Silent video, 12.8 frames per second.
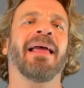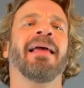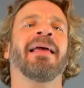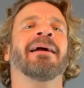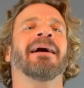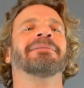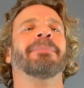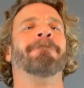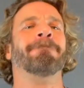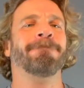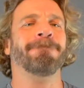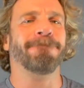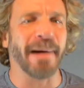Hey guys,
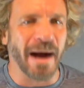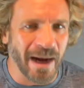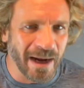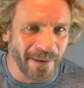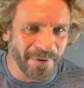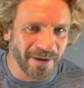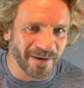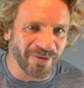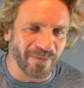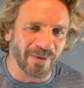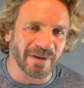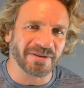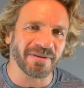Bob here
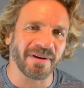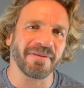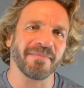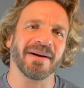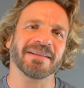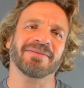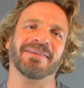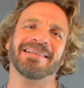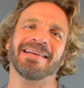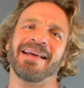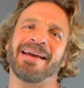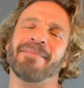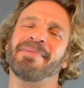from Raw Strength and Muscle, and
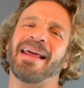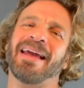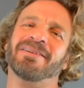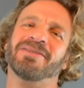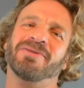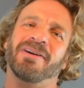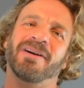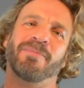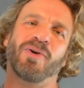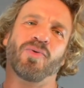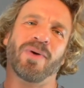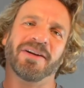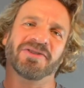today I'm going to answer a couple
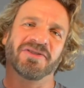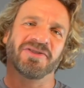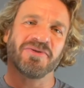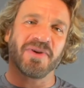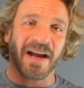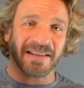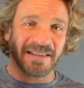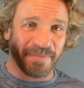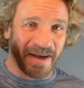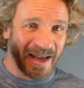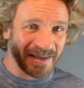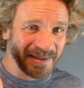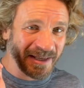questions you guys have
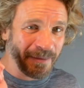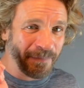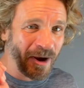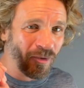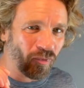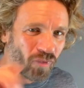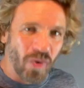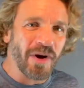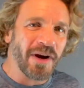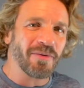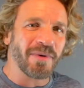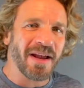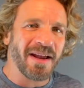been asking about
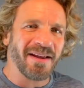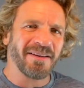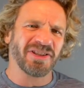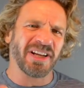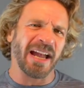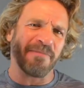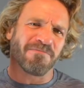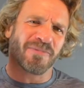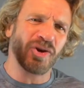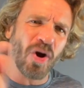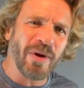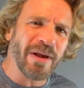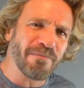roid rage and
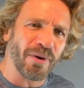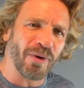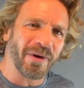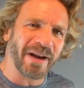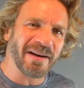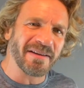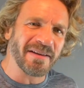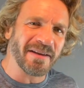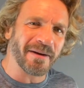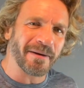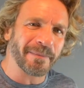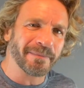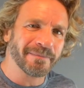going bald on
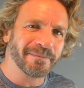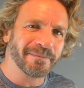gear.